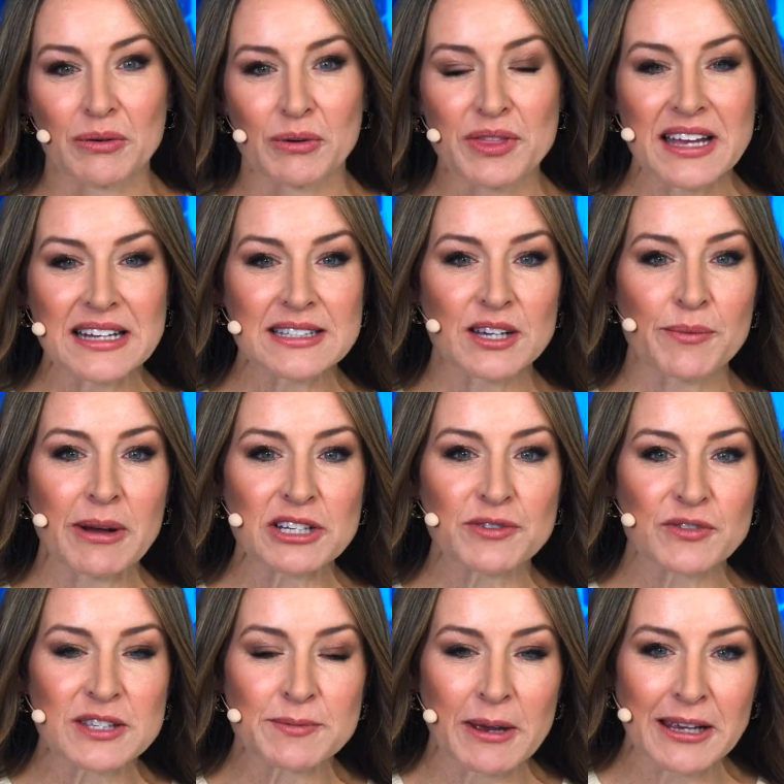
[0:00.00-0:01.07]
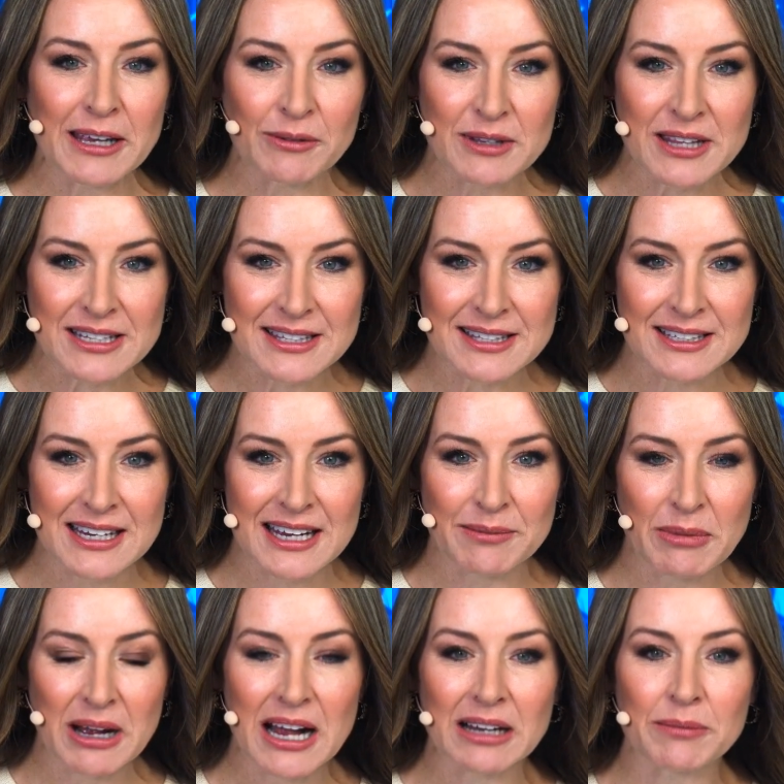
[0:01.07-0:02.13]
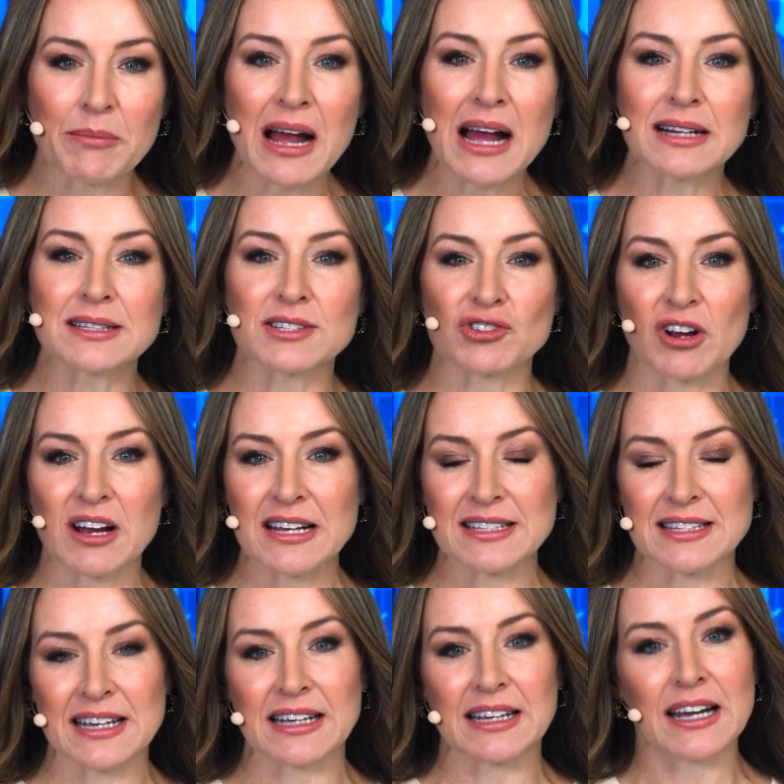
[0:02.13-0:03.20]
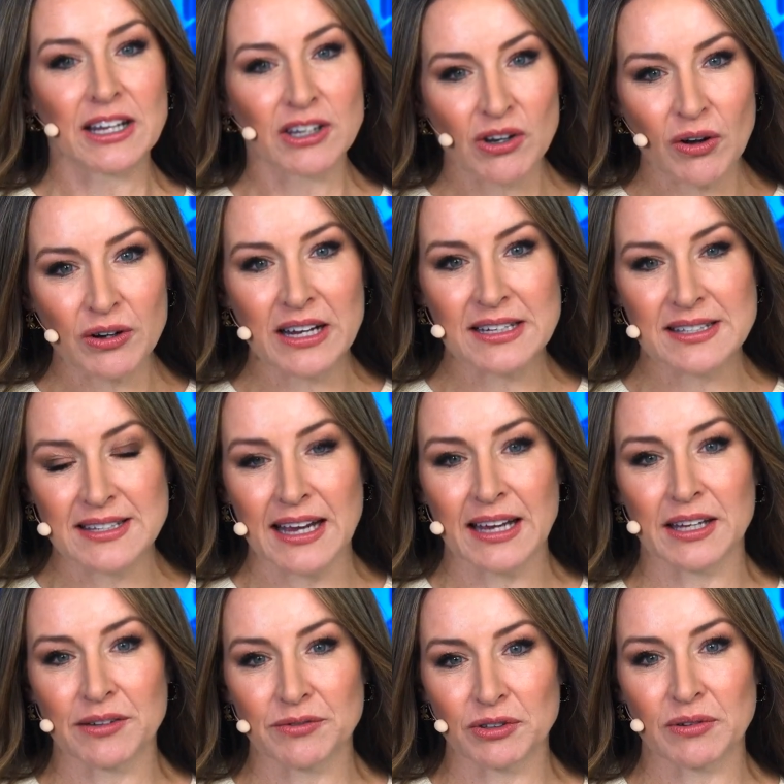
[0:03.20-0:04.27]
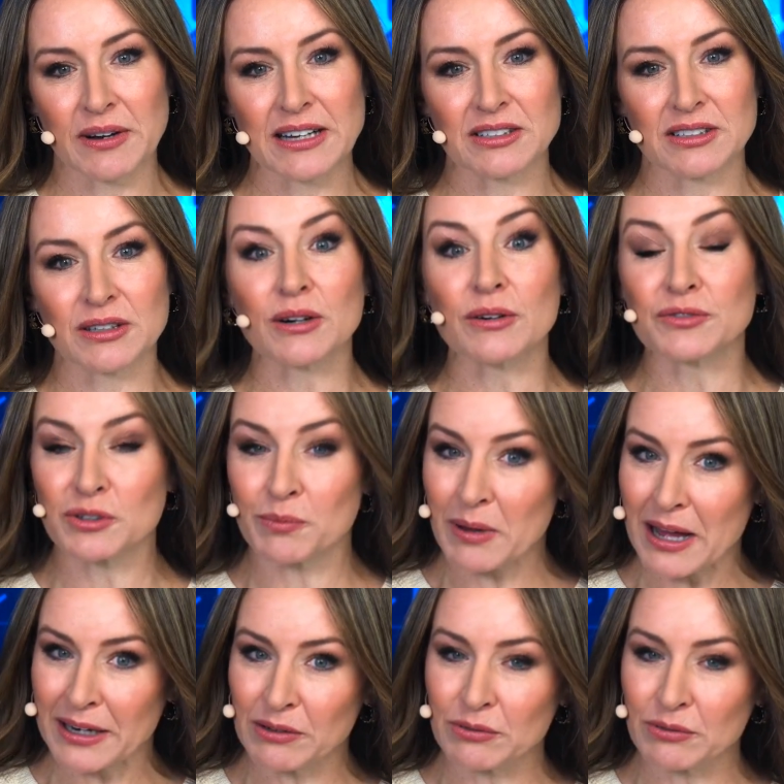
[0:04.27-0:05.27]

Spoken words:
Well, thanks so much for speaking with us today, Mark. Mark Stryzik, a non-executive director of Toubani